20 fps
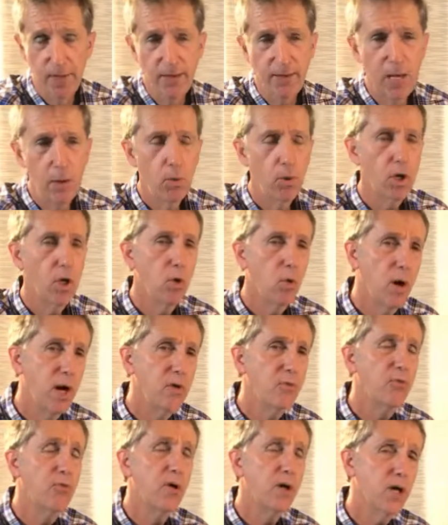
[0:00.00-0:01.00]
And that will go
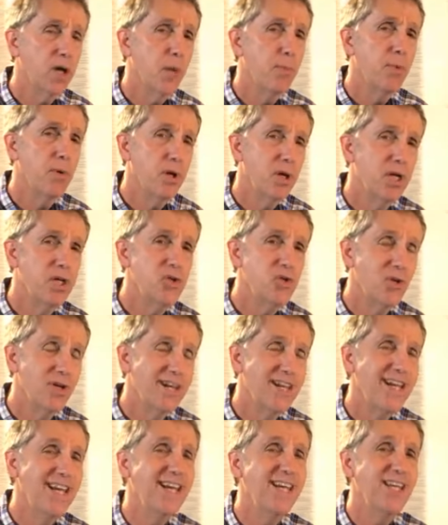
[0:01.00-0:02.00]
on for a couple
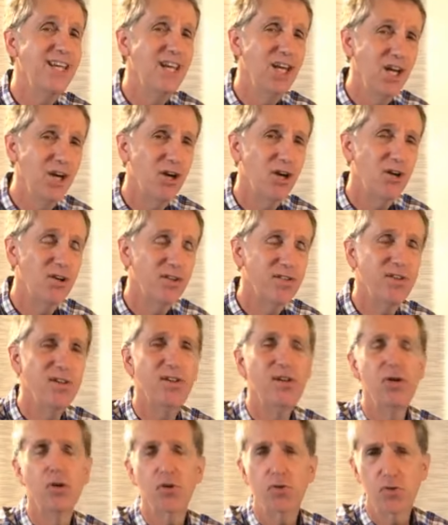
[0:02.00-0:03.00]
hundred years
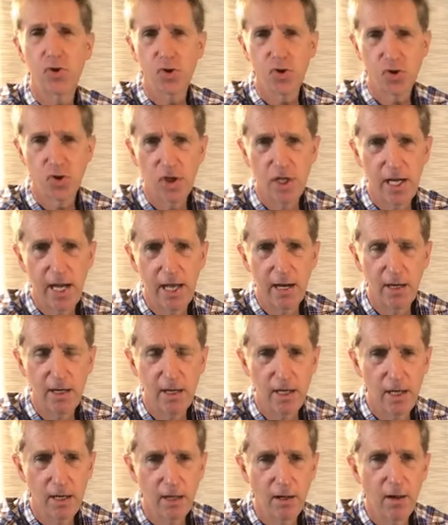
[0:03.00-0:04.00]
until
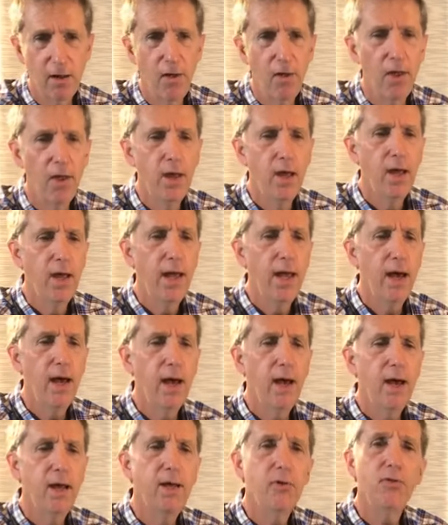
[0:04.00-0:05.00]
Christianity
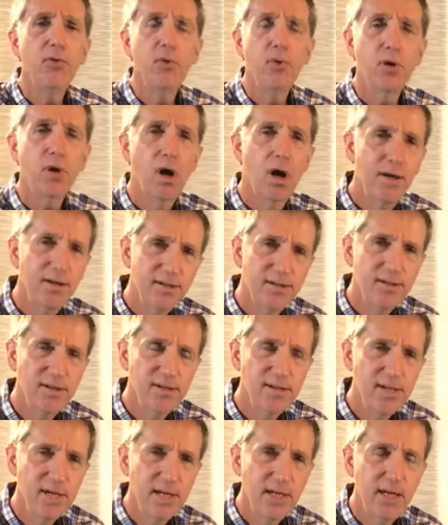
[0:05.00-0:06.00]
uh, through
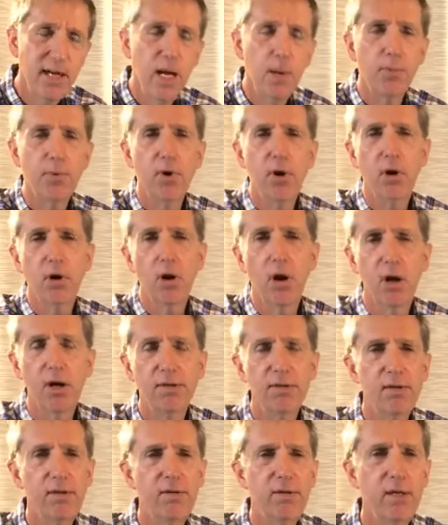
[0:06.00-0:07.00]
Constantine, Emperor
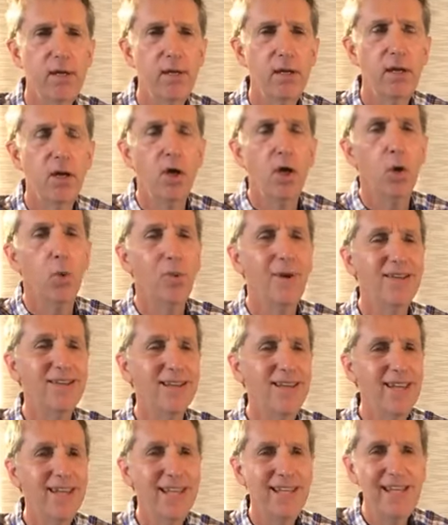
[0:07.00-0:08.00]
Constantine,
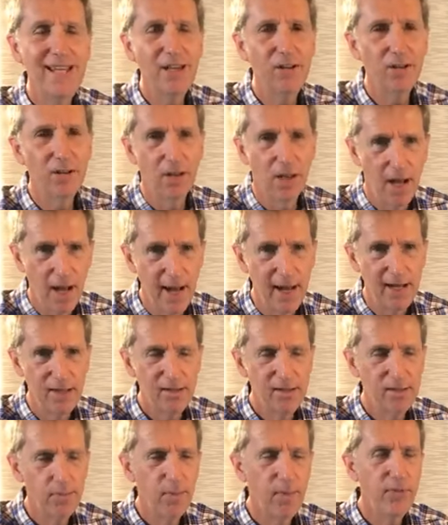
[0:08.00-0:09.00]
was legalized.